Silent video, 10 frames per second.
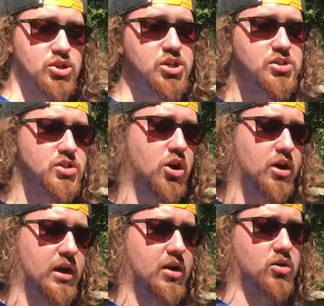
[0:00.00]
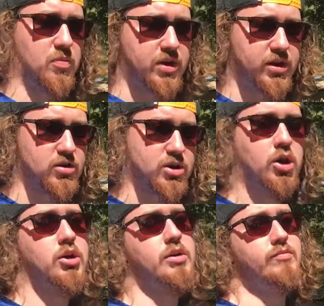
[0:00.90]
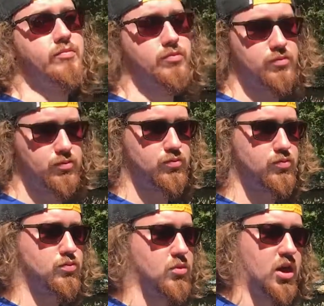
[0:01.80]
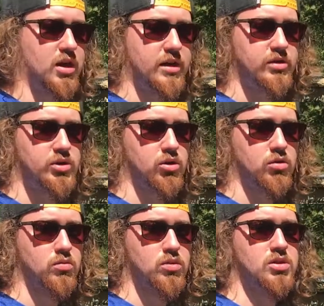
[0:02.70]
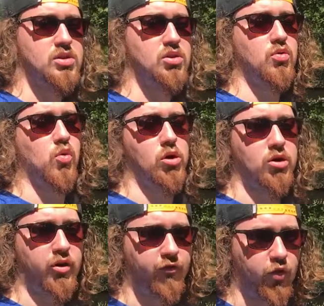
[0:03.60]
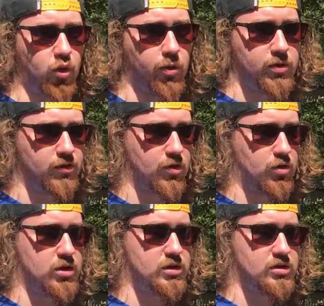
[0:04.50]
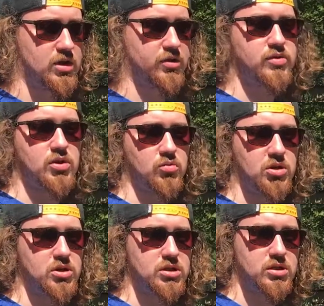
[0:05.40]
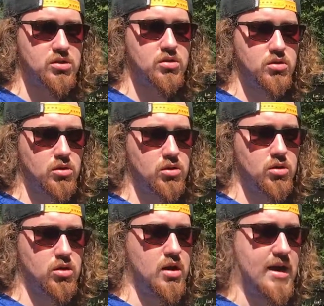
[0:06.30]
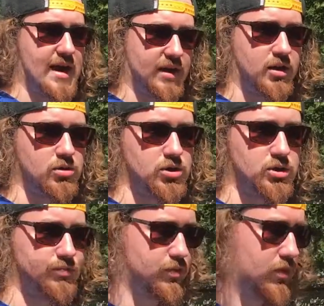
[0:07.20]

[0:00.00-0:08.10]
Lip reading: just starting out. A bigger target, a lot easier, because then you can work on your form instead of so much as accuracy.